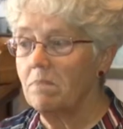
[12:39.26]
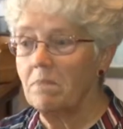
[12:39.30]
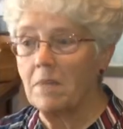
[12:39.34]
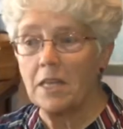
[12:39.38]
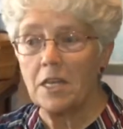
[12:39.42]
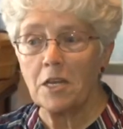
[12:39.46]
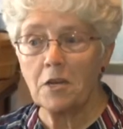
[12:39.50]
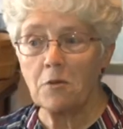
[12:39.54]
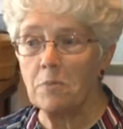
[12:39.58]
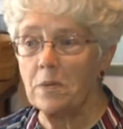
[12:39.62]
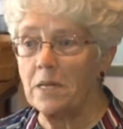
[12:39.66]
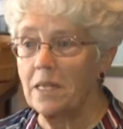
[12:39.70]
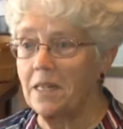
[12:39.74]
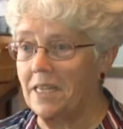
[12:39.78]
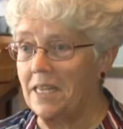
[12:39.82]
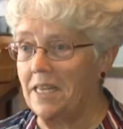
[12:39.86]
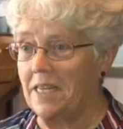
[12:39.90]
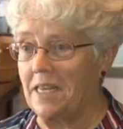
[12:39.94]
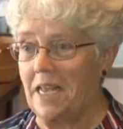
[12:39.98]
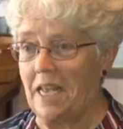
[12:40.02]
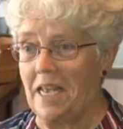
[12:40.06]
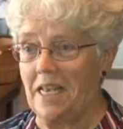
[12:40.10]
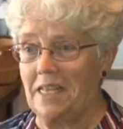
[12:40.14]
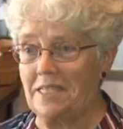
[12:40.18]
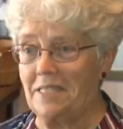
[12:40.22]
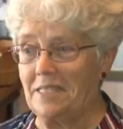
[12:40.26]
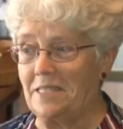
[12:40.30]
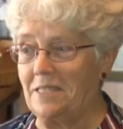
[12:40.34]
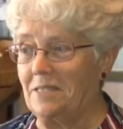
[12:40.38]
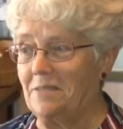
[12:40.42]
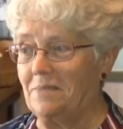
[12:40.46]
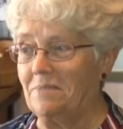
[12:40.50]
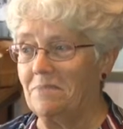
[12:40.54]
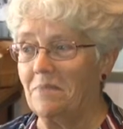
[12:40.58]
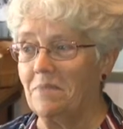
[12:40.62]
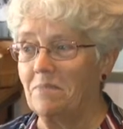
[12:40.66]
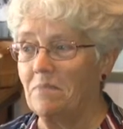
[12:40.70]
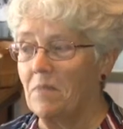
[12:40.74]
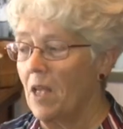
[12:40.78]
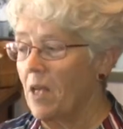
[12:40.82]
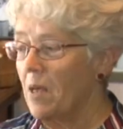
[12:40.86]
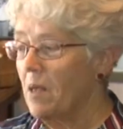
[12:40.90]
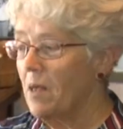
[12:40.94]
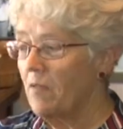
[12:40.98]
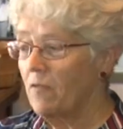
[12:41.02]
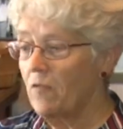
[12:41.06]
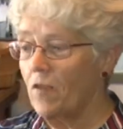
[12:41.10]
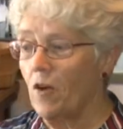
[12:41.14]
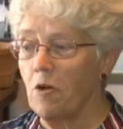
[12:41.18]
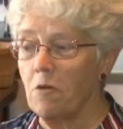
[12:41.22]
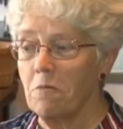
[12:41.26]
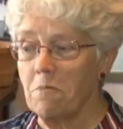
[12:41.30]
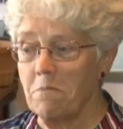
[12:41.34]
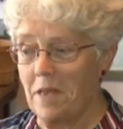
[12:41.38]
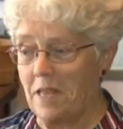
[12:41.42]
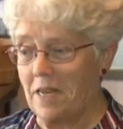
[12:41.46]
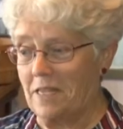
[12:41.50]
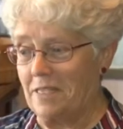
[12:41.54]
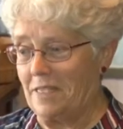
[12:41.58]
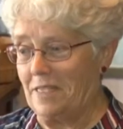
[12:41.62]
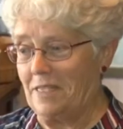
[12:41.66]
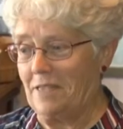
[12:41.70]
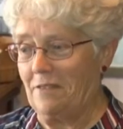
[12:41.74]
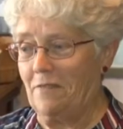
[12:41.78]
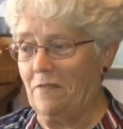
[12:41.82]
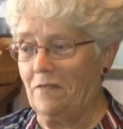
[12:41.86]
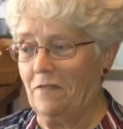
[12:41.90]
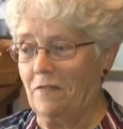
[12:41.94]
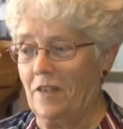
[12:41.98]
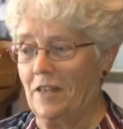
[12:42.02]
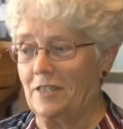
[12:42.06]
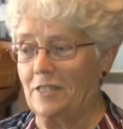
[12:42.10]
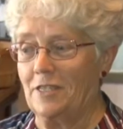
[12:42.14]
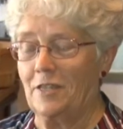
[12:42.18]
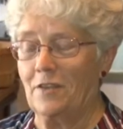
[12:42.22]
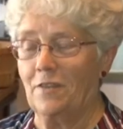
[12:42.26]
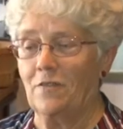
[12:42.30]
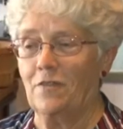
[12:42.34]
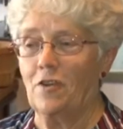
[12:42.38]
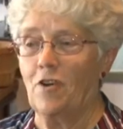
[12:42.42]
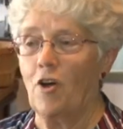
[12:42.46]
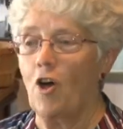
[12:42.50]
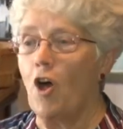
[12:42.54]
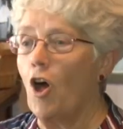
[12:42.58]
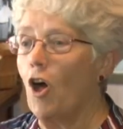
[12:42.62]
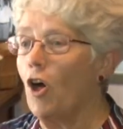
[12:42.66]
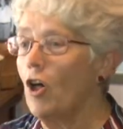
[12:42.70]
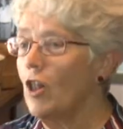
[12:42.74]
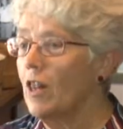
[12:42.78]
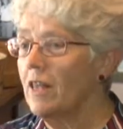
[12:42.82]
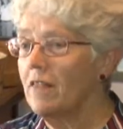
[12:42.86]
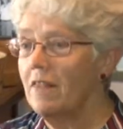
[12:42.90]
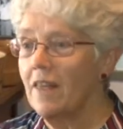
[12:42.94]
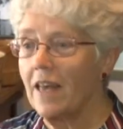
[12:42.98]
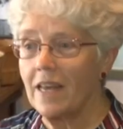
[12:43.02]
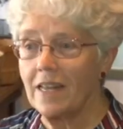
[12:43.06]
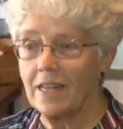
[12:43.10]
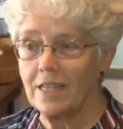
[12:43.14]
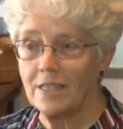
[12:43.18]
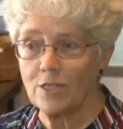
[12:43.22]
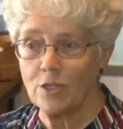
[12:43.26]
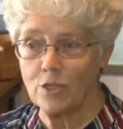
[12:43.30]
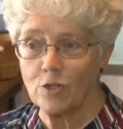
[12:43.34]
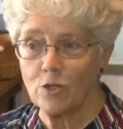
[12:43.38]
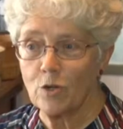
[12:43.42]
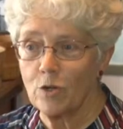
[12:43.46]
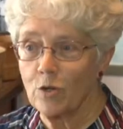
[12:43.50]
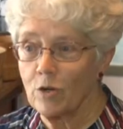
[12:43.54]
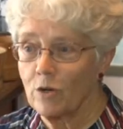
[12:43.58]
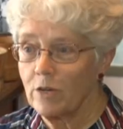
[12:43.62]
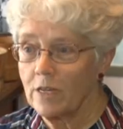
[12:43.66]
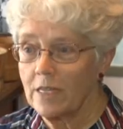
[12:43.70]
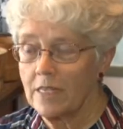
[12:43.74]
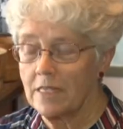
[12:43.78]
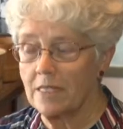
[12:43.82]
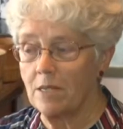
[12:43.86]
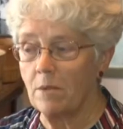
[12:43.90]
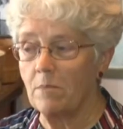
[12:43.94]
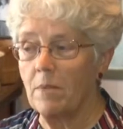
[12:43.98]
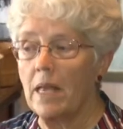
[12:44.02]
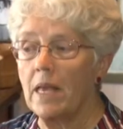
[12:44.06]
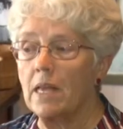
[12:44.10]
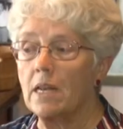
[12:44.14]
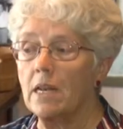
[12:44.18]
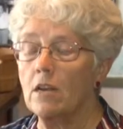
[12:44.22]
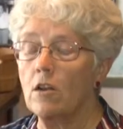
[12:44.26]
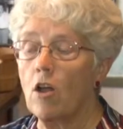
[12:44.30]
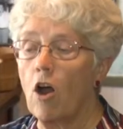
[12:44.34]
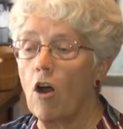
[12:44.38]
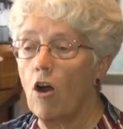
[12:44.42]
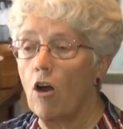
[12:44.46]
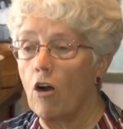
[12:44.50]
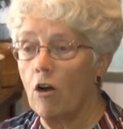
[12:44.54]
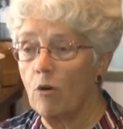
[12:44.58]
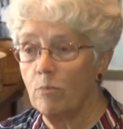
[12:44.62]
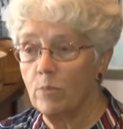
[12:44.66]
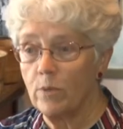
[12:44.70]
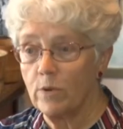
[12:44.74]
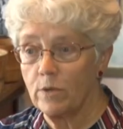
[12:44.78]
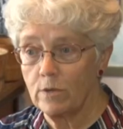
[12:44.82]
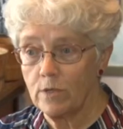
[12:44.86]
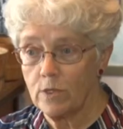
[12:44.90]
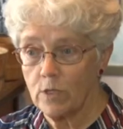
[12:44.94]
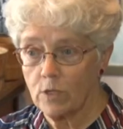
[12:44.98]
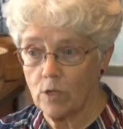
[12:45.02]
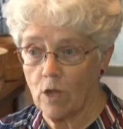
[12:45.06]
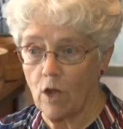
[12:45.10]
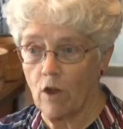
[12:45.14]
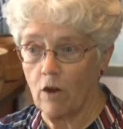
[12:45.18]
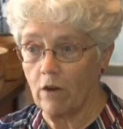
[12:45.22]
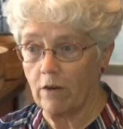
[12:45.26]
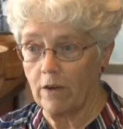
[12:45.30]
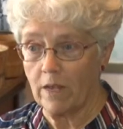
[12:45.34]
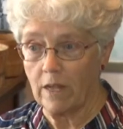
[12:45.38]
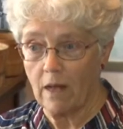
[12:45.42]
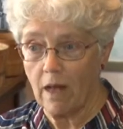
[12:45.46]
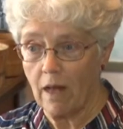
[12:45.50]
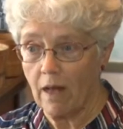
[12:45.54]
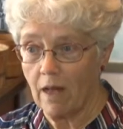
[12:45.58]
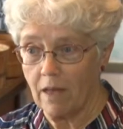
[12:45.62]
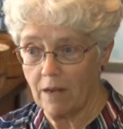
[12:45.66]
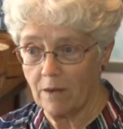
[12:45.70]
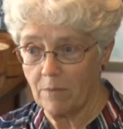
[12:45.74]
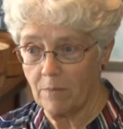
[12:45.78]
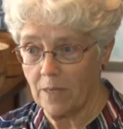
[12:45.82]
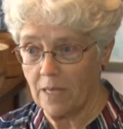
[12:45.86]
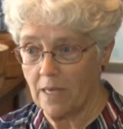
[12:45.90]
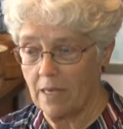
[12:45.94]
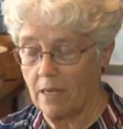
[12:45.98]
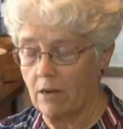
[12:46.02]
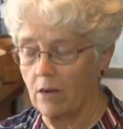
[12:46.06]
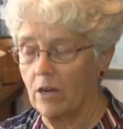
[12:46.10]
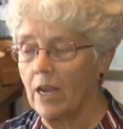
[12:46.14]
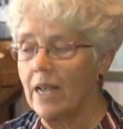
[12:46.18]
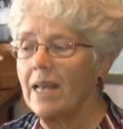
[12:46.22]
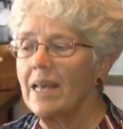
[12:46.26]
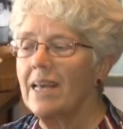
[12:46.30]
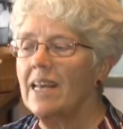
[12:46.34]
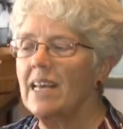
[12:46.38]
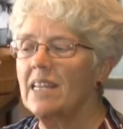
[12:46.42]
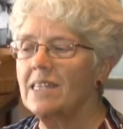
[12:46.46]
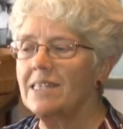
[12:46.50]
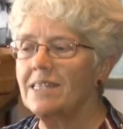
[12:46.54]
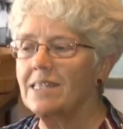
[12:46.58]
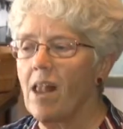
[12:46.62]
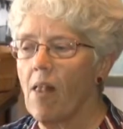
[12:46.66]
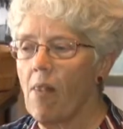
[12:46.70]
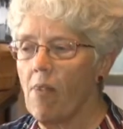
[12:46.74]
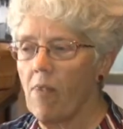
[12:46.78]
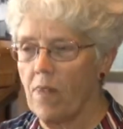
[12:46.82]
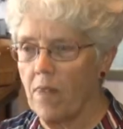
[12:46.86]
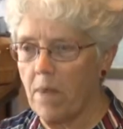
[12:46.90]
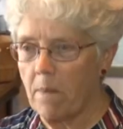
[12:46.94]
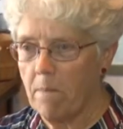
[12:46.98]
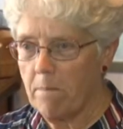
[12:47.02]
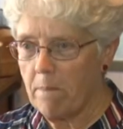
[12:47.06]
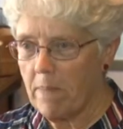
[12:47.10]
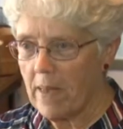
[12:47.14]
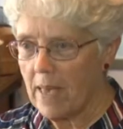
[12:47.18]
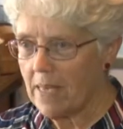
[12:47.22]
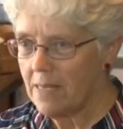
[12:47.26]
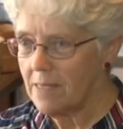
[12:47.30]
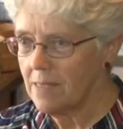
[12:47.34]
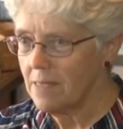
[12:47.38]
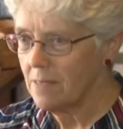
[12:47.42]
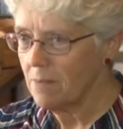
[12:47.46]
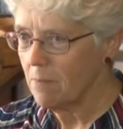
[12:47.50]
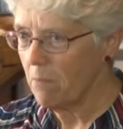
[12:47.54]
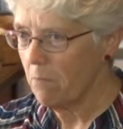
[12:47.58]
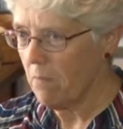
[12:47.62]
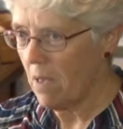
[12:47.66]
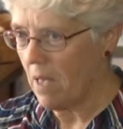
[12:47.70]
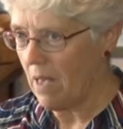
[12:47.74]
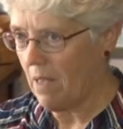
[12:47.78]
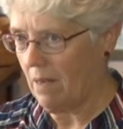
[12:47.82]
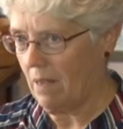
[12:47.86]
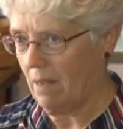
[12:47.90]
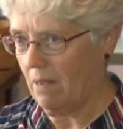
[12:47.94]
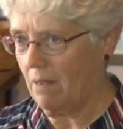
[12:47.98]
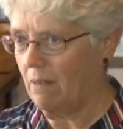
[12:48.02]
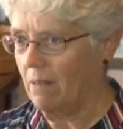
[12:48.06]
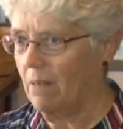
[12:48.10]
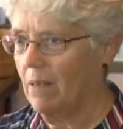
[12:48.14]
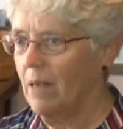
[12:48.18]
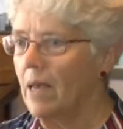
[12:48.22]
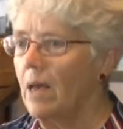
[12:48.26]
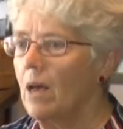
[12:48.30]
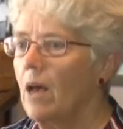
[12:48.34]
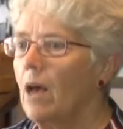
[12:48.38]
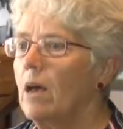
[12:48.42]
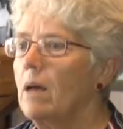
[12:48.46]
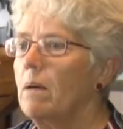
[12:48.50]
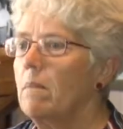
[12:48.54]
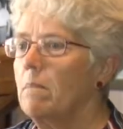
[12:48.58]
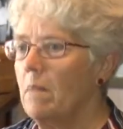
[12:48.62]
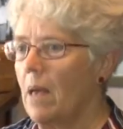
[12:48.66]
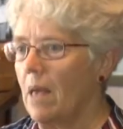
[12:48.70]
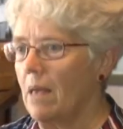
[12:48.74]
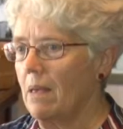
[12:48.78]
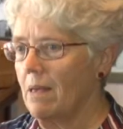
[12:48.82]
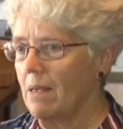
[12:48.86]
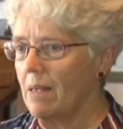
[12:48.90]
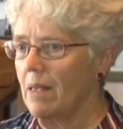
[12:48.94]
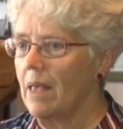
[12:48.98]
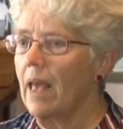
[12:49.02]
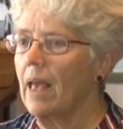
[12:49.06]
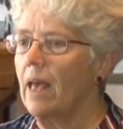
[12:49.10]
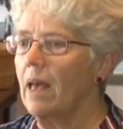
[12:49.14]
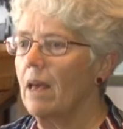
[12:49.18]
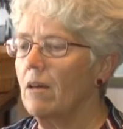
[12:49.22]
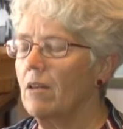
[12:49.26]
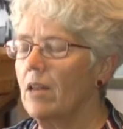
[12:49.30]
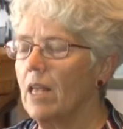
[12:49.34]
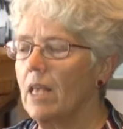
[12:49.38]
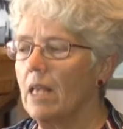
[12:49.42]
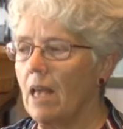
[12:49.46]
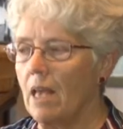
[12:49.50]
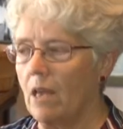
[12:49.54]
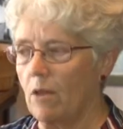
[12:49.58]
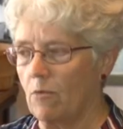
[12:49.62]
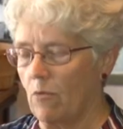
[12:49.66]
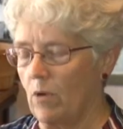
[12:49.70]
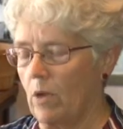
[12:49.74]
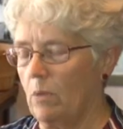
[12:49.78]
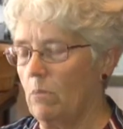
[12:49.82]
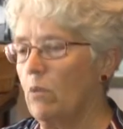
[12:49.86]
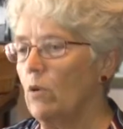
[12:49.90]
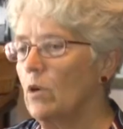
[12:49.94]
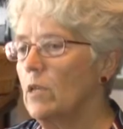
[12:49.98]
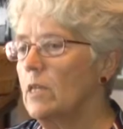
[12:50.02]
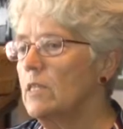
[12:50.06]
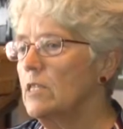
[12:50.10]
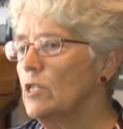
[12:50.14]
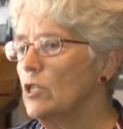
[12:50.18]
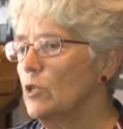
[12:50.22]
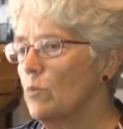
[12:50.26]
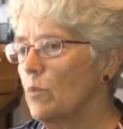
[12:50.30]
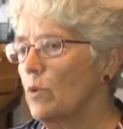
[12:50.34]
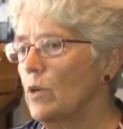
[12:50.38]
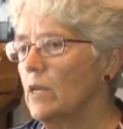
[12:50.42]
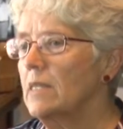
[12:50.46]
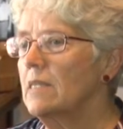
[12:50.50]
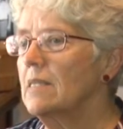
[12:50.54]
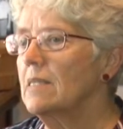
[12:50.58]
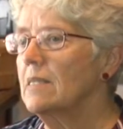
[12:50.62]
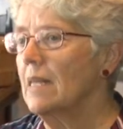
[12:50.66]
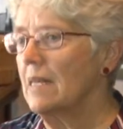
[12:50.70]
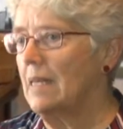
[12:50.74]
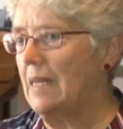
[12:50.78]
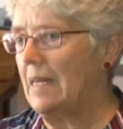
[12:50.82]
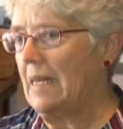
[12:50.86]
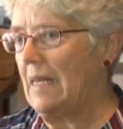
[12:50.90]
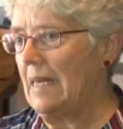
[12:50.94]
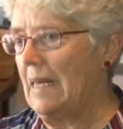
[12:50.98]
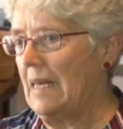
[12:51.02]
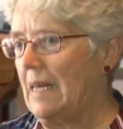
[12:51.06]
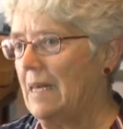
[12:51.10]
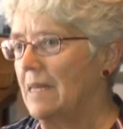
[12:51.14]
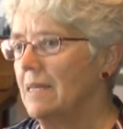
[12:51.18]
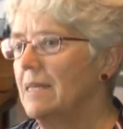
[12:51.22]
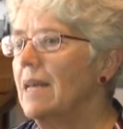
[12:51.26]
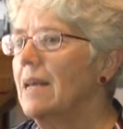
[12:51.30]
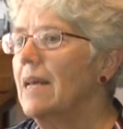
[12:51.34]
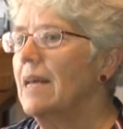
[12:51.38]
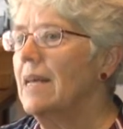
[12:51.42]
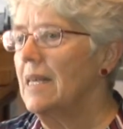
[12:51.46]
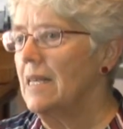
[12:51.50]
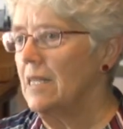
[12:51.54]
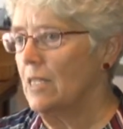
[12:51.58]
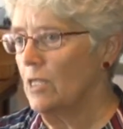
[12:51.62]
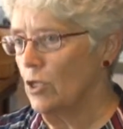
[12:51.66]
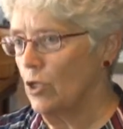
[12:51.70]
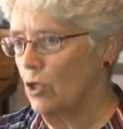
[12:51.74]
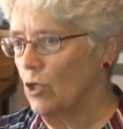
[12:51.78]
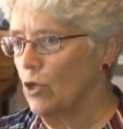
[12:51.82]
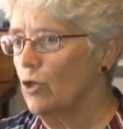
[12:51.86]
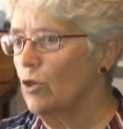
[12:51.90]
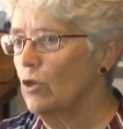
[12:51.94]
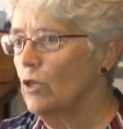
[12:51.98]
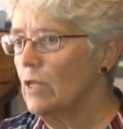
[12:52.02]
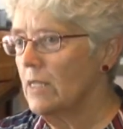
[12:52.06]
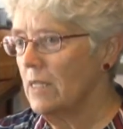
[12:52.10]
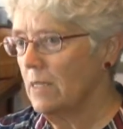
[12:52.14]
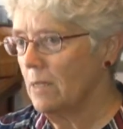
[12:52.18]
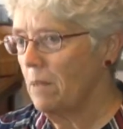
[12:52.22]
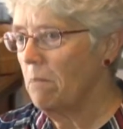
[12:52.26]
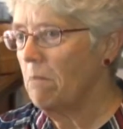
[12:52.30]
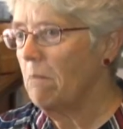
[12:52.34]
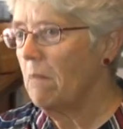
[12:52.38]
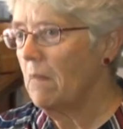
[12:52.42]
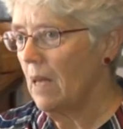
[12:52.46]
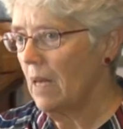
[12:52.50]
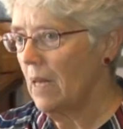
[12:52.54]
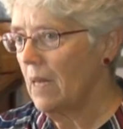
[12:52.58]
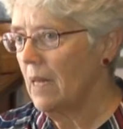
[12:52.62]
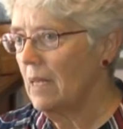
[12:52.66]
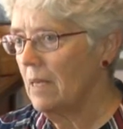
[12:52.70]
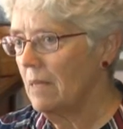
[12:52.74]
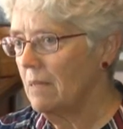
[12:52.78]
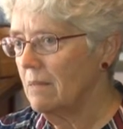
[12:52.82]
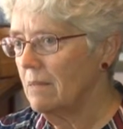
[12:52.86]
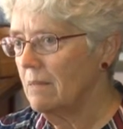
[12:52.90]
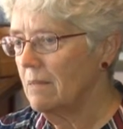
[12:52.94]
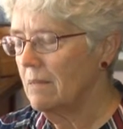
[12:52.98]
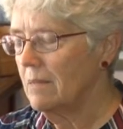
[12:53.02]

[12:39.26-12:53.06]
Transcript: hillbilly days, folk medicine festival, all of that is tourism and it all boosts our economy here. It's the best money Macon County and Red Boiling Springs can get is tourism money.